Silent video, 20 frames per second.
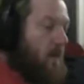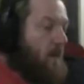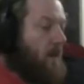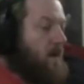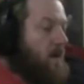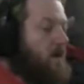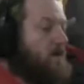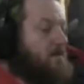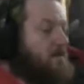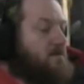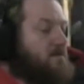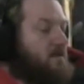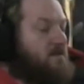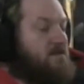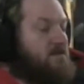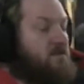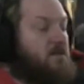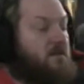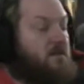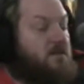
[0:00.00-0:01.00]
And it's
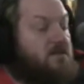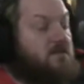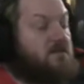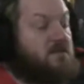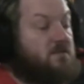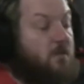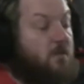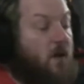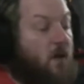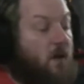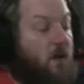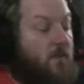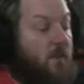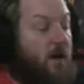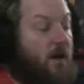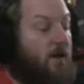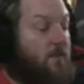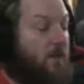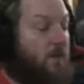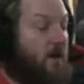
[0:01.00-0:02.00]
such a small
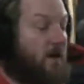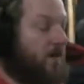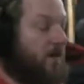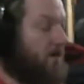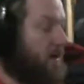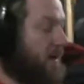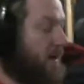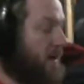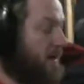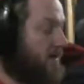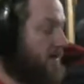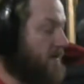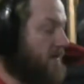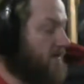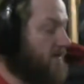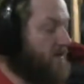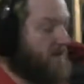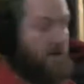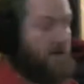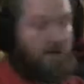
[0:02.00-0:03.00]
amount of money right now that
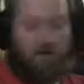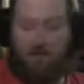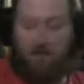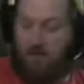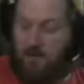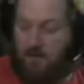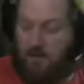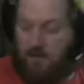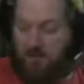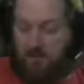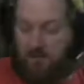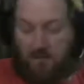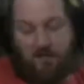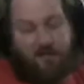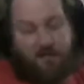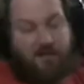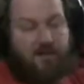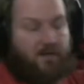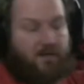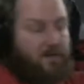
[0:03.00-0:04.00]
I'm playing with, I don't
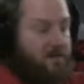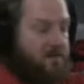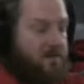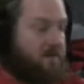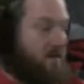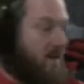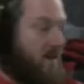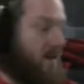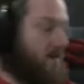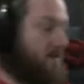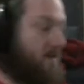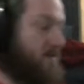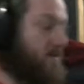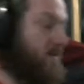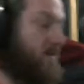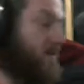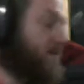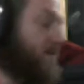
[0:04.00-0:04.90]
think I'd get taxed.